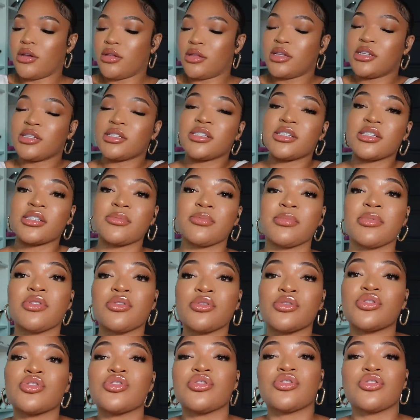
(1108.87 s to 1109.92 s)
This just
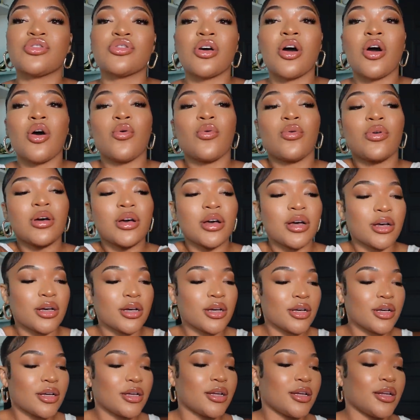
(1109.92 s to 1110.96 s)
smells so
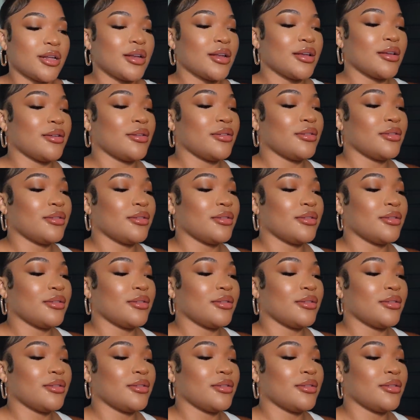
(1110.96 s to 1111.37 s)
good.